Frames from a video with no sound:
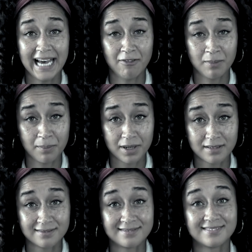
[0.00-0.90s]
And remember,
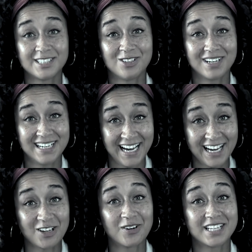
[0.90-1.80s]
you are not
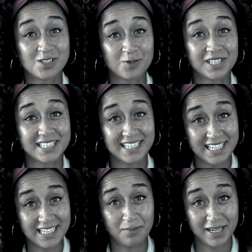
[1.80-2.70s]
going to work
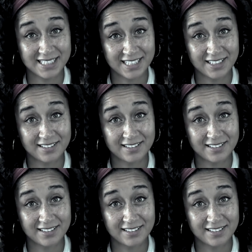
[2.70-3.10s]
in Mexico.